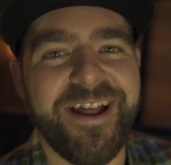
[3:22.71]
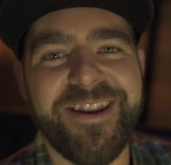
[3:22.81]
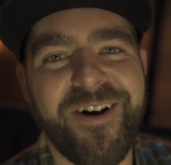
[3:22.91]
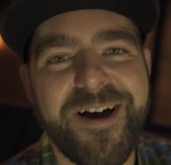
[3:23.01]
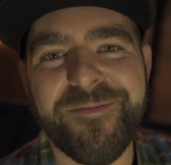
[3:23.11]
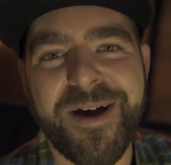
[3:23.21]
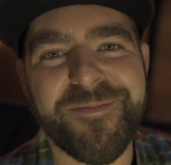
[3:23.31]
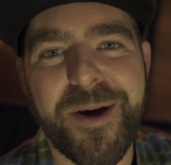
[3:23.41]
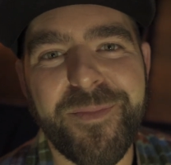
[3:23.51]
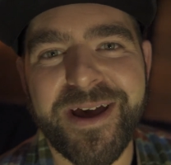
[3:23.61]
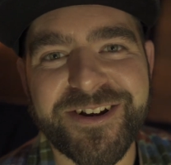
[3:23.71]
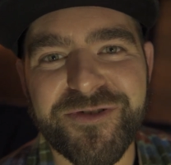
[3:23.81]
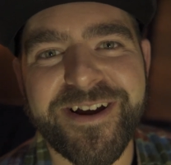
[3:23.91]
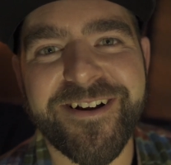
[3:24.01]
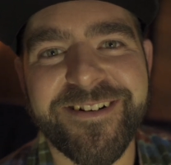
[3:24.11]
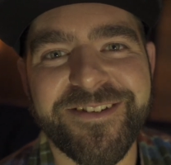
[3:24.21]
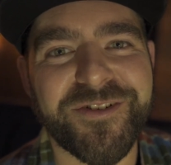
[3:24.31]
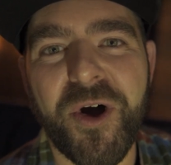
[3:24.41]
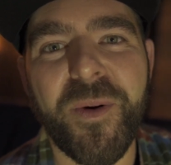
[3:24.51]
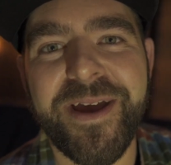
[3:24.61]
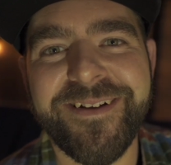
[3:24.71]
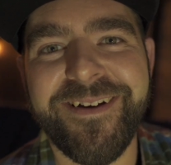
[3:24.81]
No, I'm not buying a Traeger. There's no way.